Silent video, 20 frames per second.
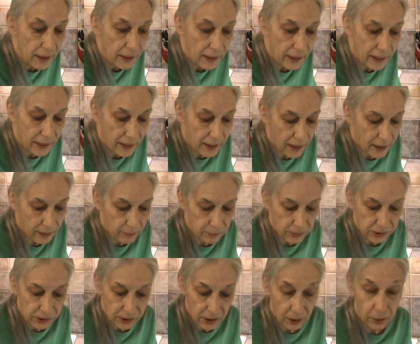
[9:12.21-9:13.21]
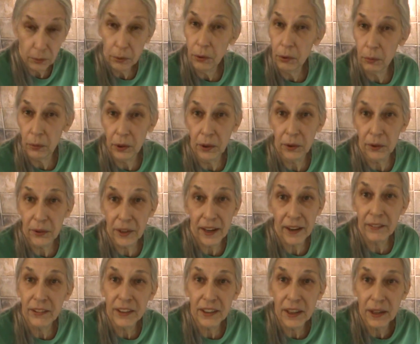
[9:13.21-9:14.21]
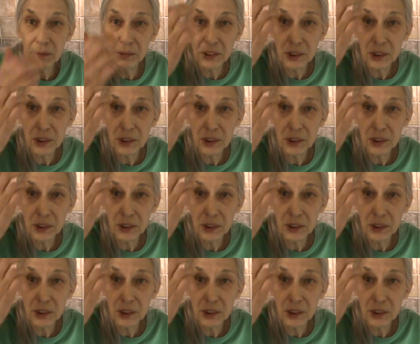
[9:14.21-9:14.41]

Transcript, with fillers: And I'm so thrilled every time